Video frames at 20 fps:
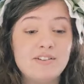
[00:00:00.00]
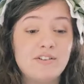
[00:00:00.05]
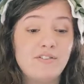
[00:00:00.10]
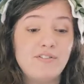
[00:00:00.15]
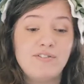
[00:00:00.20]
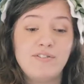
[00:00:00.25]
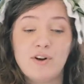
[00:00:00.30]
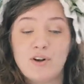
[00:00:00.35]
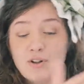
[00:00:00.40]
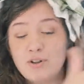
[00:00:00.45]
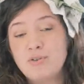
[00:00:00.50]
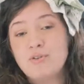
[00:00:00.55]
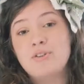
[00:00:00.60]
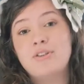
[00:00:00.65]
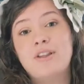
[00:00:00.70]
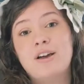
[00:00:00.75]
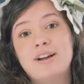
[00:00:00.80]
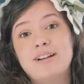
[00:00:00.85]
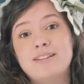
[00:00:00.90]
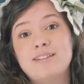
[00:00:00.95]
to follow the
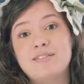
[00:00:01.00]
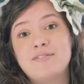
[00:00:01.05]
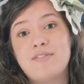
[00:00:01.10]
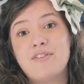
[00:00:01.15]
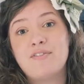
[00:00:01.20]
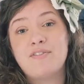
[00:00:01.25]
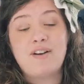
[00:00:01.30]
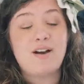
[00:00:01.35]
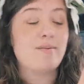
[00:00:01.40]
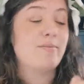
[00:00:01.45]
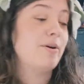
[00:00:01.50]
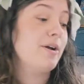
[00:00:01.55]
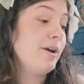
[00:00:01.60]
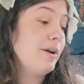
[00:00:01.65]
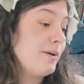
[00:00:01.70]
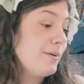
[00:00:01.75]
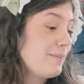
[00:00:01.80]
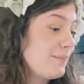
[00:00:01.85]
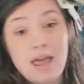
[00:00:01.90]
lines of the fabric.